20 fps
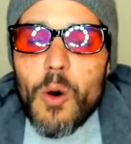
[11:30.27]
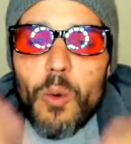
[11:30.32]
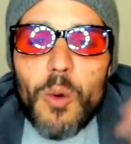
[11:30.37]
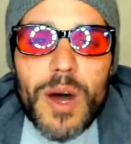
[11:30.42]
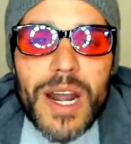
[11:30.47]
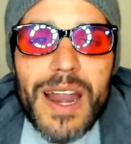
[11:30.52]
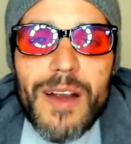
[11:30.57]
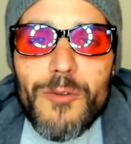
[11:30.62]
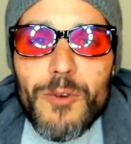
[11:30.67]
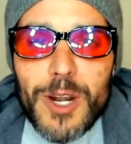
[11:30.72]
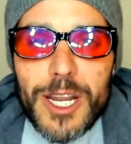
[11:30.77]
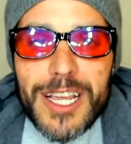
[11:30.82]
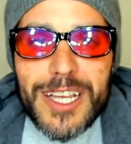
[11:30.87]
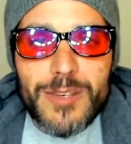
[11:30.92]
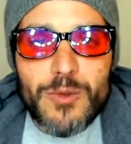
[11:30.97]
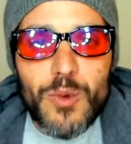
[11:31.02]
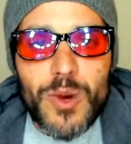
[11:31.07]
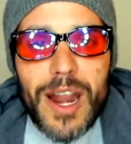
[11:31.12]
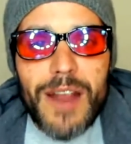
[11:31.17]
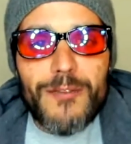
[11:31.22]
Whatever it
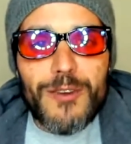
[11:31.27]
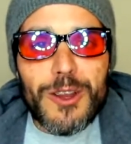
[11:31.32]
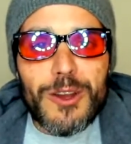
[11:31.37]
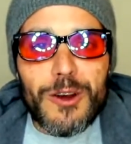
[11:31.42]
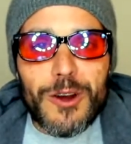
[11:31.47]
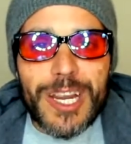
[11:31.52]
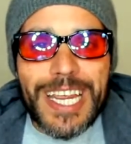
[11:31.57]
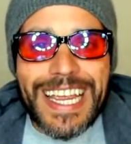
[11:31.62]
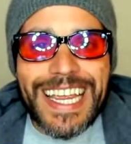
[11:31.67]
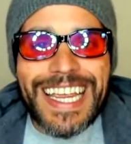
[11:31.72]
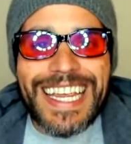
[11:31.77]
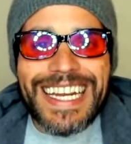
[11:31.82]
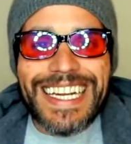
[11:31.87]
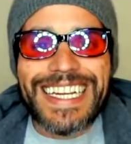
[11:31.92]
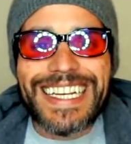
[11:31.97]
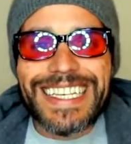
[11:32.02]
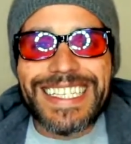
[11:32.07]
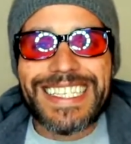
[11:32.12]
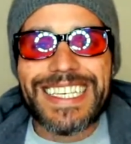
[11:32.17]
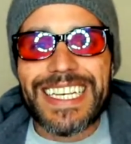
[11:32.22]
is, whatever your
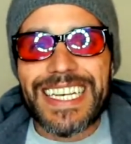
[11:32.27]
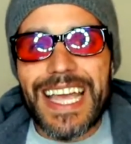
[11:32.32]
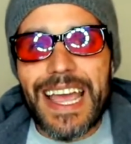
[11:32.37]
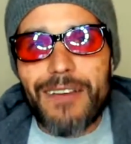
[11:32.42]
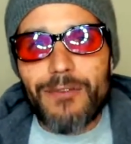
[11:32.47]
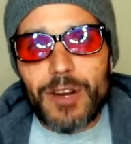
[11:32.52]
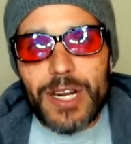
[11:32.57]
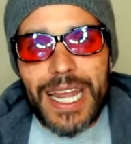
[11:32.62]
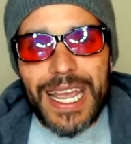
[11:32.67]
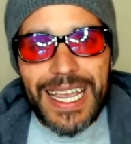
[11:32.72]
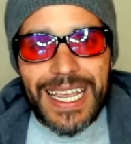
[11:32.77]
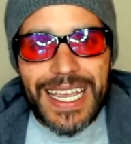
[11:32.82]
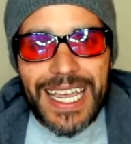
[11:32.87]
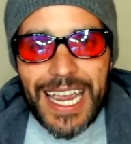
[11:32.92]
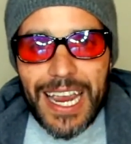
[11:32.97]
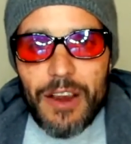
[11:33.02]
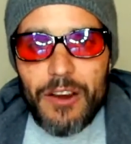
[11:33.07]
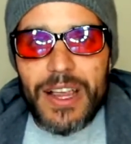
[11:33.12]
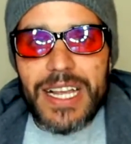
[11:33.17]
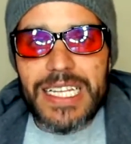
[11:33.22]
EDC, everyday
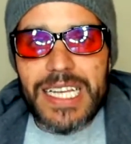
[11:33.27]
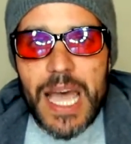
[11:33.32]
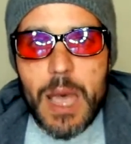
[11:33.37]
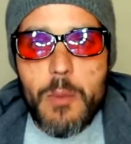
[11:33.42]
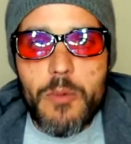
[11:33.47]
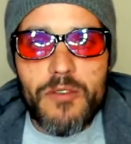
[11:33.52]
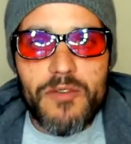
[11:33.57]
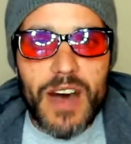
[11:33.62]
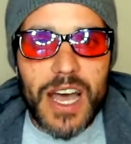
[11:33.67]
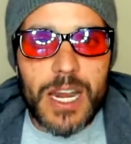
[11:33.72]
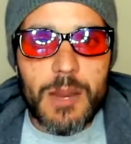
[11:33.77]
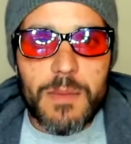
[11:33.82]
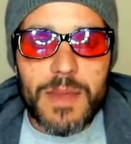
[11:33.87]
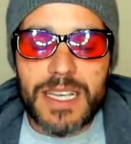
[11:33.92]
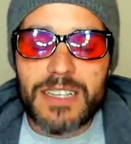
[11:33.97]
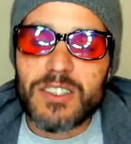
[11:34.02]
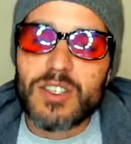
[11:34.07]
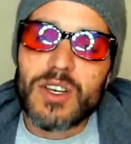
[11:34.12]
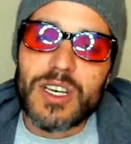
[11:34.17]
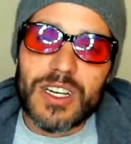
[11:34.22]
carry type of item
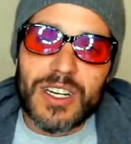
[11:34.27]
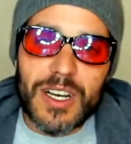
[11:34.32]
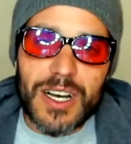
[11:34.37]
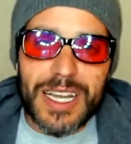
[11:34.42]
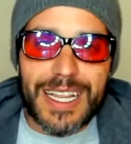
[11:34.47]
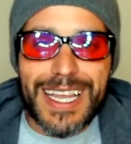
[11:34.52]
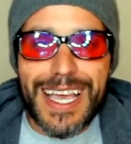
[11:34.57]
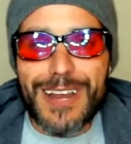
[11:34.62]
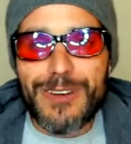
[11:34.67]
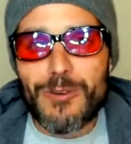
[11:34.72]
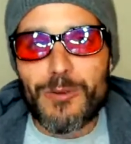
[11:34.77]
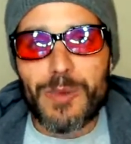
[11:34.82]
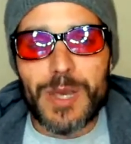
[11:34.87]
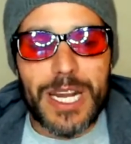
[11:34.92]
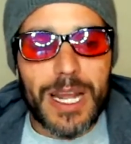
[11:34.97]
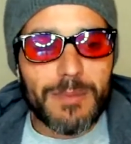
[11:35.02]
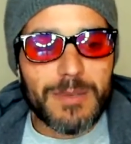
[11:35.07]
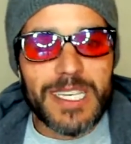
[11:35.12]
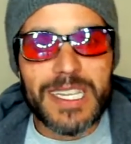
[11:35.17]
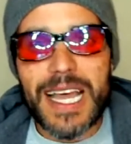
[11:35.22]
is, you can hook a lanyard
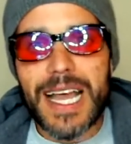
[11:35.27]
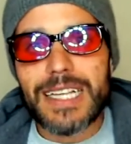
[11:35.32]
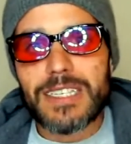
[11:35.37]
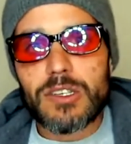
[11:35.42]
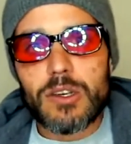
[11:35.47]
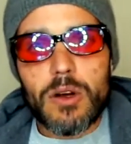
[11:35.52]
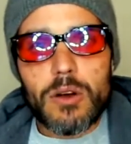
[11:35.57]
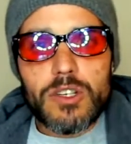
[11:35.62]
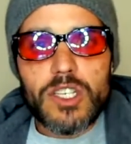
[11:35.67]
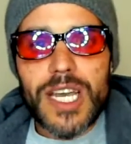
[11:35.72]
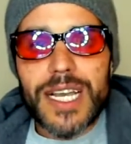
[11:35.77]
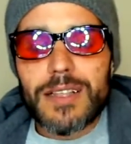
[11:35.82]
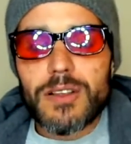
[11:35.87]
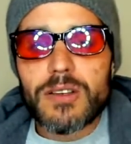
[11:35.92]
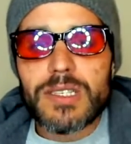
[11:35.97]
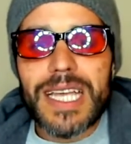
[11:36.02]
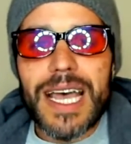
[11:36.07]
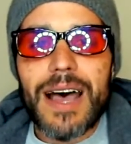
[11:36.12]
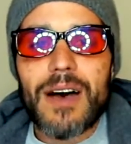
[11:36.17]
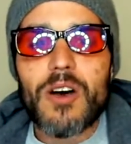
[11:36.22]
bead up to that. So go check
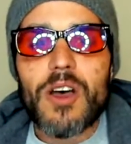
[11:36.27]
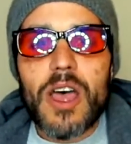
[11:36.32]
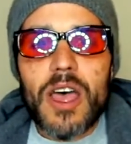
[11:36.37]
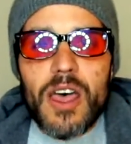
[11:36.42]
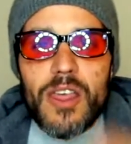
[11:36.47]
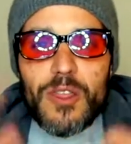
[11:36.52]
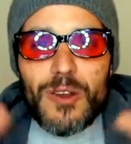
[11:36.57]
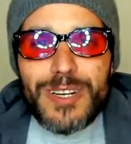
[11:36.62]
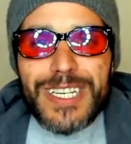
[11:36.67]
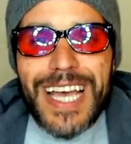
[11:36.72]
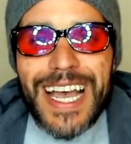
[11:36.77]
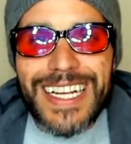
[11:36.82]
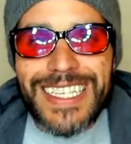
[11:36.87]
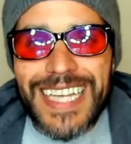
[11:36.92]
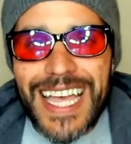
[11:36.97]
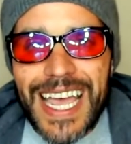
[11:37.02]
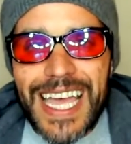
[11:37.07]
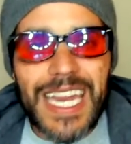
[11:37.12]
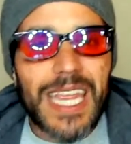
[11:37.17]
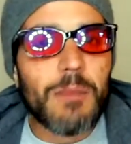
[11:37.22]
those out. They're
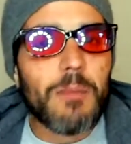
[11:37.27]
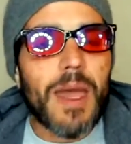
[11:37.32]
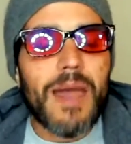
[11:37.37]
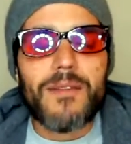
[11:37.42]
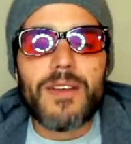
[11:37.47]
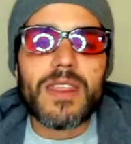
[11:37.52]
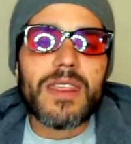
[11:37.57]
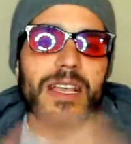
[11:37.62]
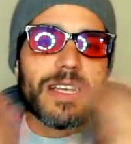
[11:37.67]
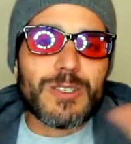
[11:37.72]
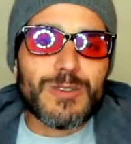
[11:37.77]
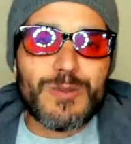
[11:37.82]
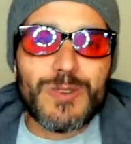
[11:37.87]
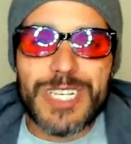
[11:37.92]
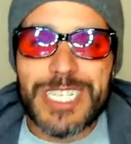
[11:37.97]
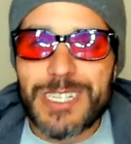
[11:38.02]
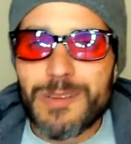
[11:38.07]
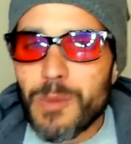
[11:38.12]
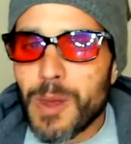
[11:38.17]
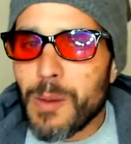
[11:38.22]
titanium, everything's
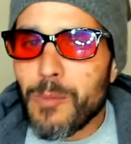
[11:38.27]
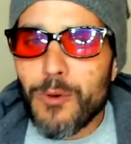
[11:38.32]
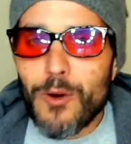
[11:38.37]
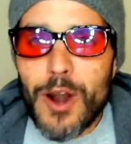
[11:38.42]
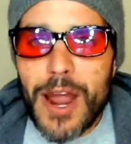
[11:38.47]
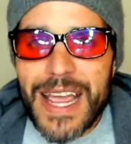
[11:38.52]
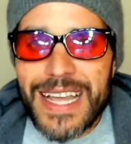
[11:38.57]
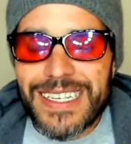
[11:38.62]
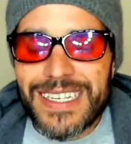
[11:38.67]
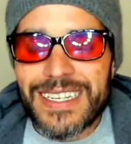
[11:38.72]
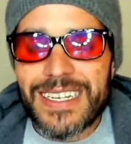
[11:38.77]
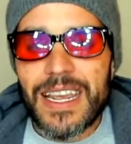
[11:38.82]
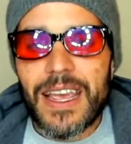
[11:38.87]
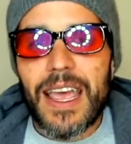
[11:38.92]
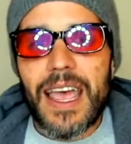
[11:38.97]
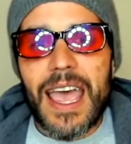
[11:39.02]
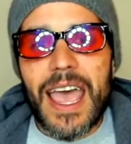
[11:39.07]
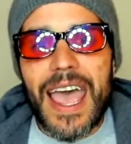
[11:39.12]
reasonably priced.